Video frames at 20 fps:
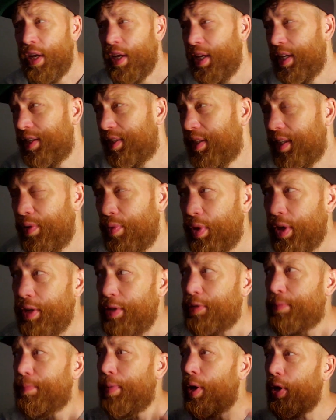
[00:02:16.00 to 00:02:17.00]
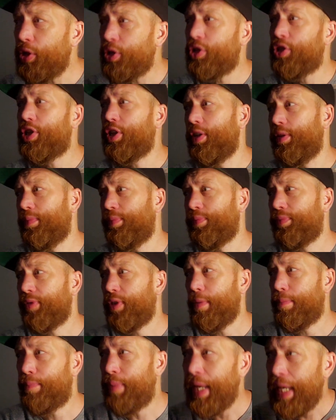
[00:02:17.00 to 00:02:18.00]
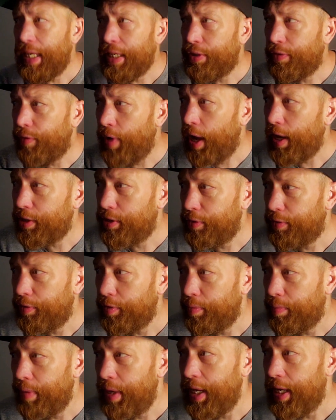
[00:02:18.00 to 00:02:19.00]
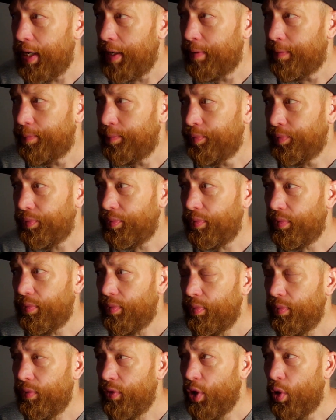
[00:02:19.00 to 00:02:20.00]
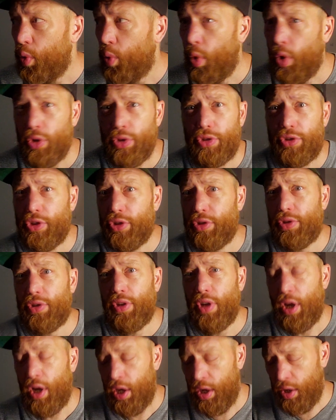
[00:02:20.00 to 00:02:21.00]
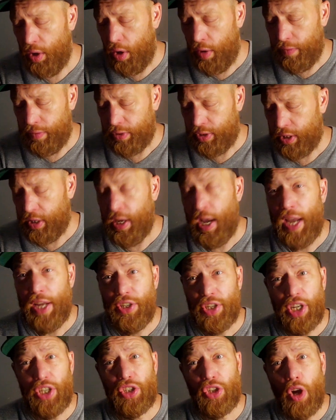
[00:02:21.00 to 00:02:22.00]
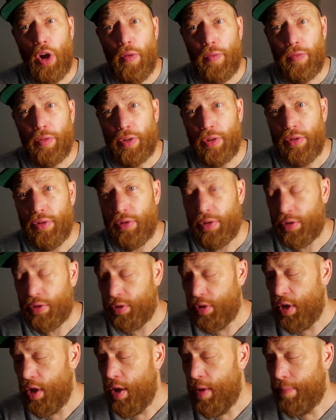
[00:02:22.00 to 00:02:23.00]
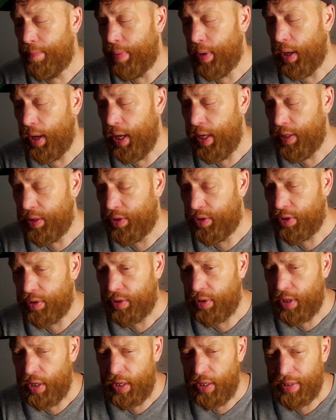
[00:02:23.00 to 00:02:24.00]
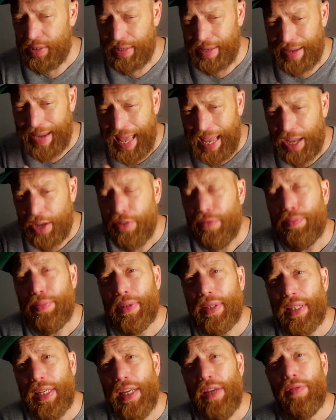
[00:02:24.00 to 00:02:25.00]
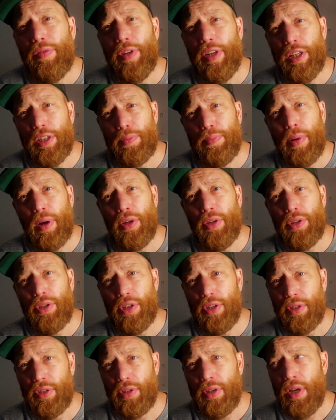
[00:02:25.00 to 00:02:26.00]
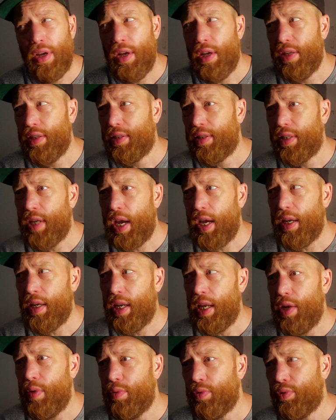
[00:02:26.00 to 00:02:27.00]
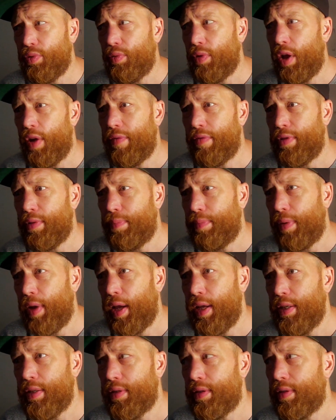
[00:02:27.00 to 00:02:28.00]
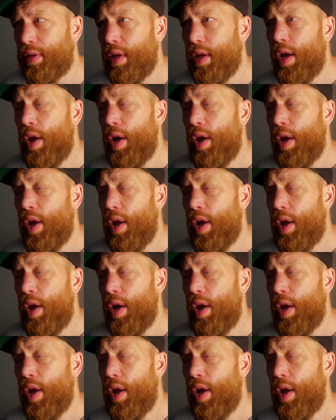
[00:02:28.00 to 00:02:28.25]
You see, when he's punching, the biggest factor for me was just obviously AJ's confidence, but his lack of belief in his punches. His technique was all over the place.